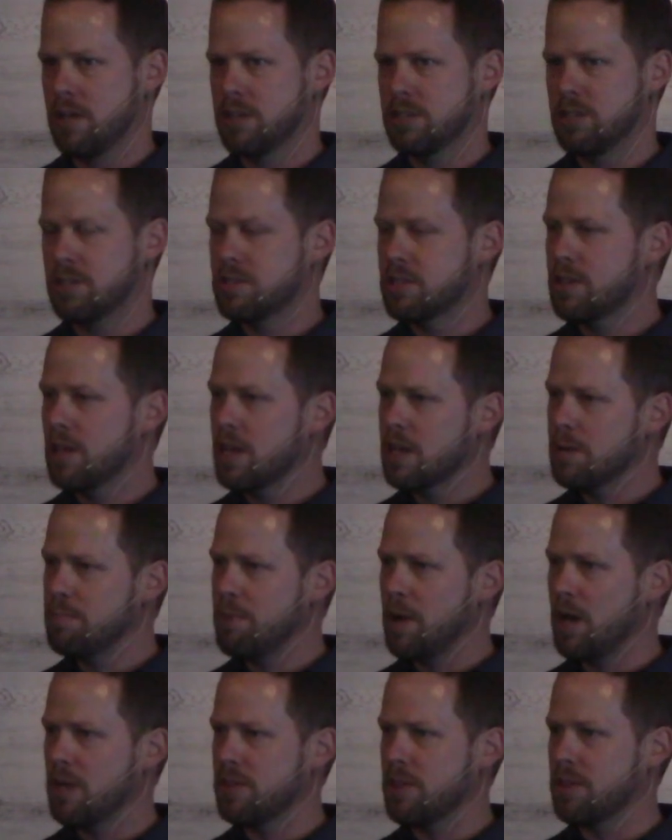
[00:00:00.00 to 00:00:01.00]
Just think
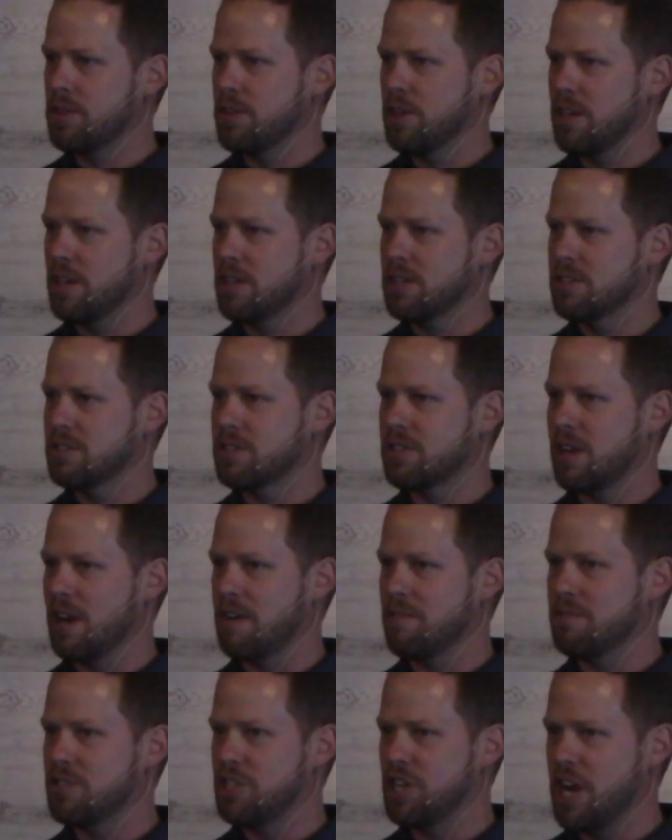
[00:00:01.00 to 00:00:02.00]
about the things that
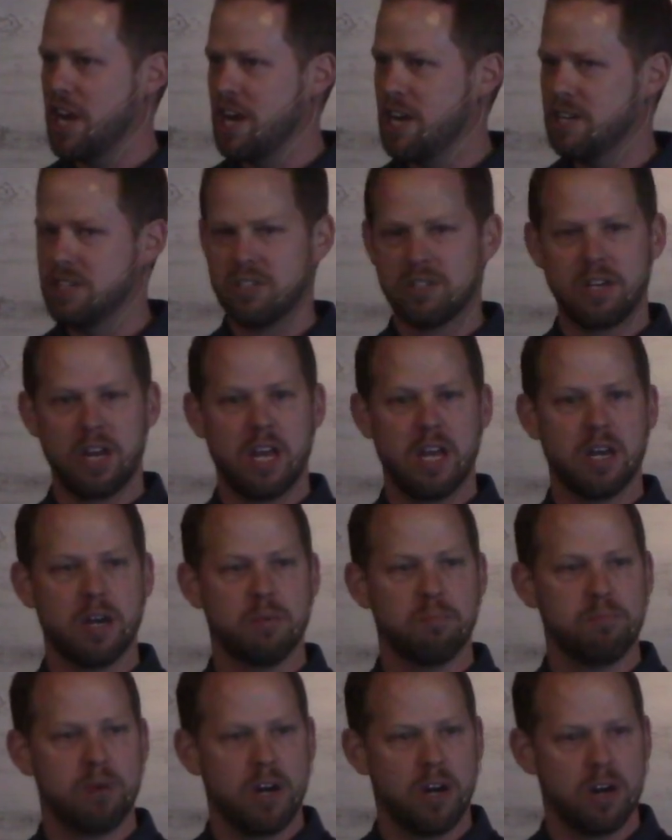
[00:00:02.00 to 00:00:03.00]
have changed in
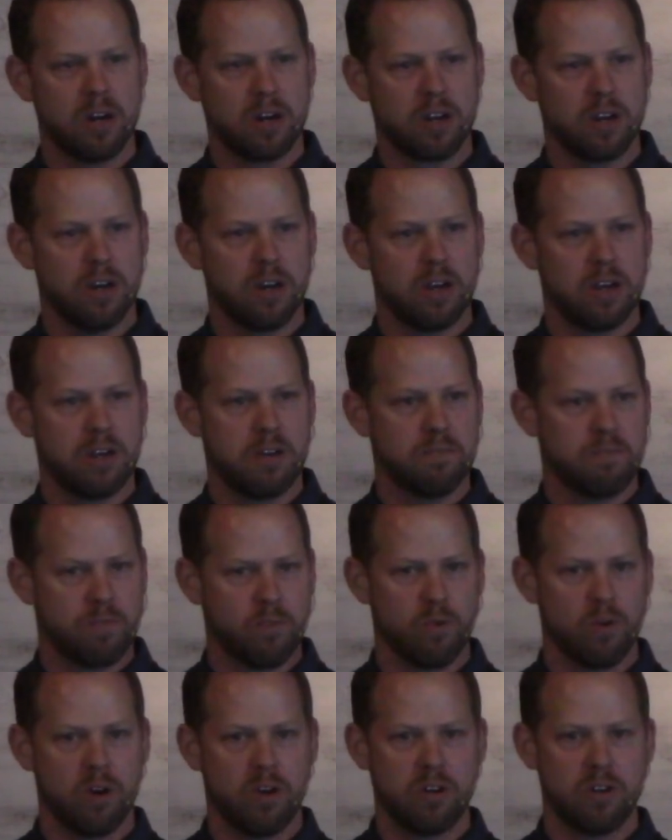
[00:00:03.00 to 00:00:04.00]
America in
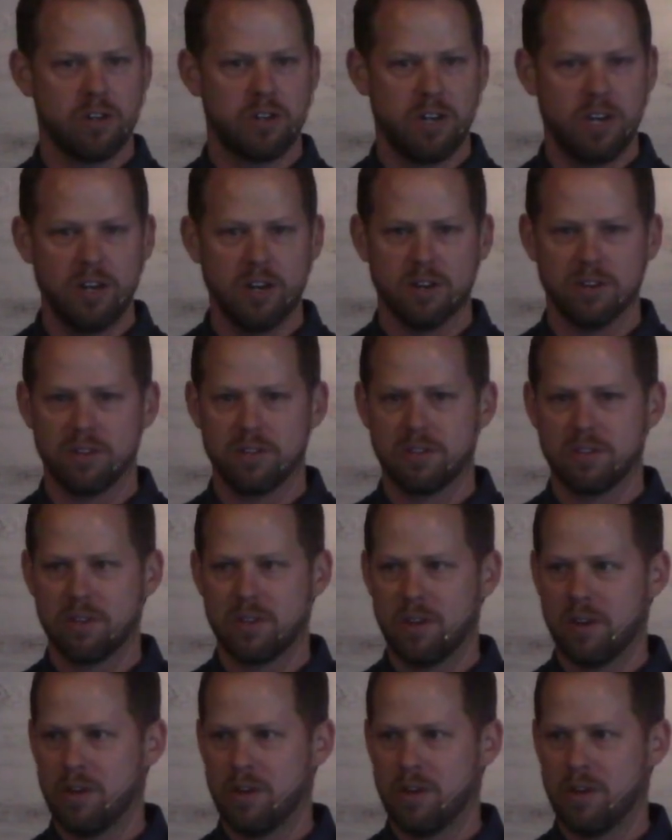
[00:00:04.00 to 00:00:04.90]
400 years.